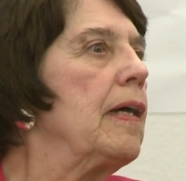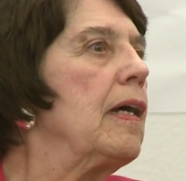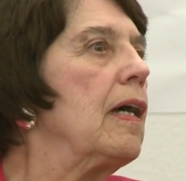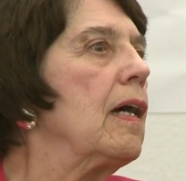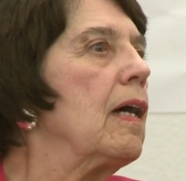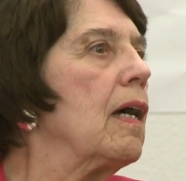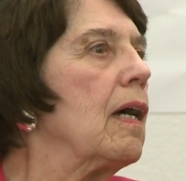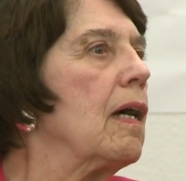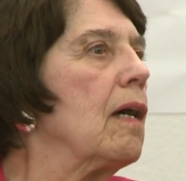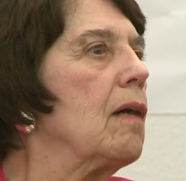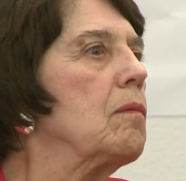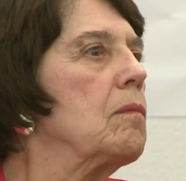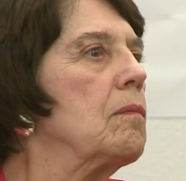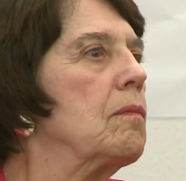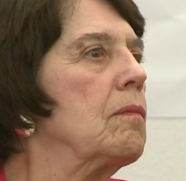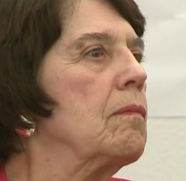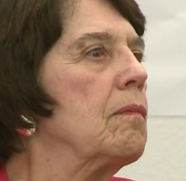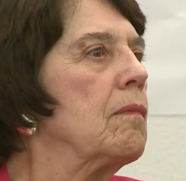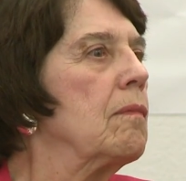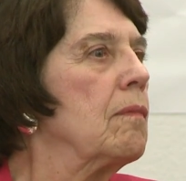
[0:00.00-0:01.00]
now
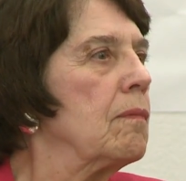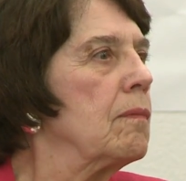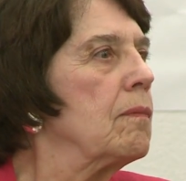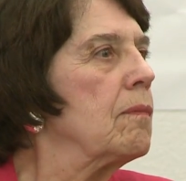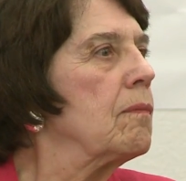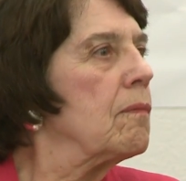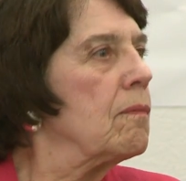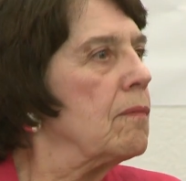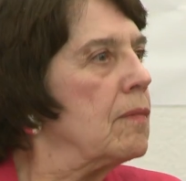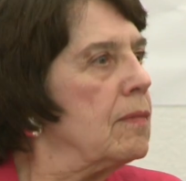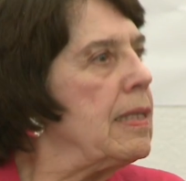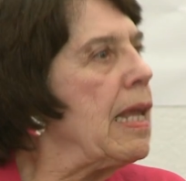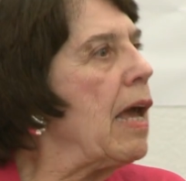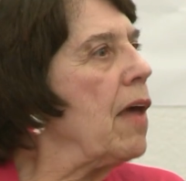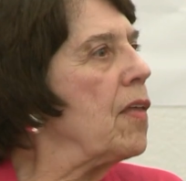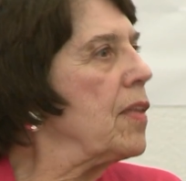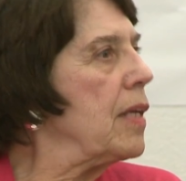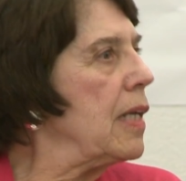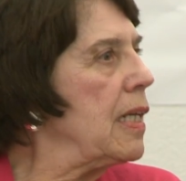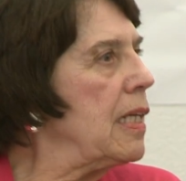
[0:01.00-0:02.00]

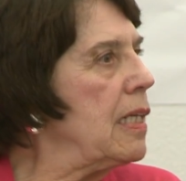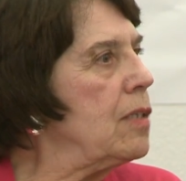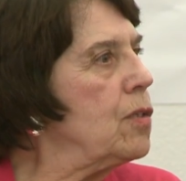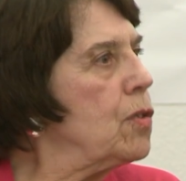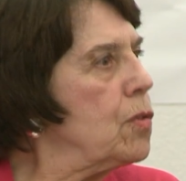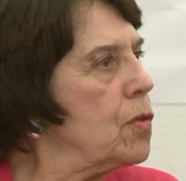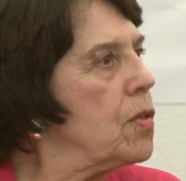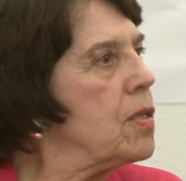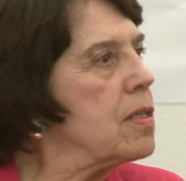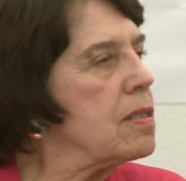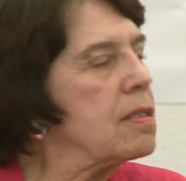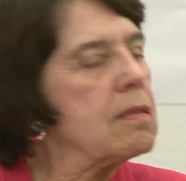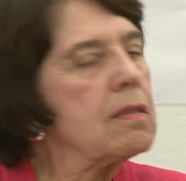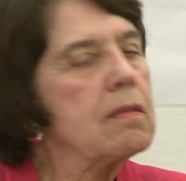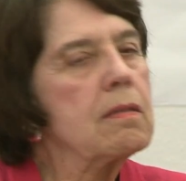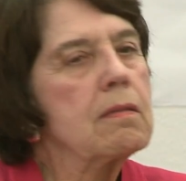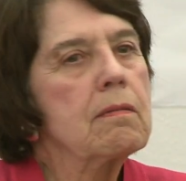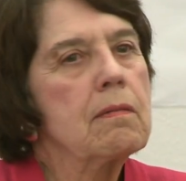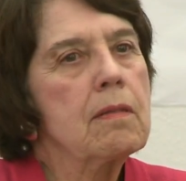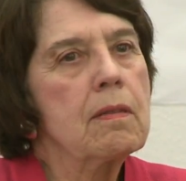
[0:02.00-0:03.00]
that he knew
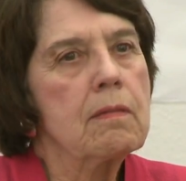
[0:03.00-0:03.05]
this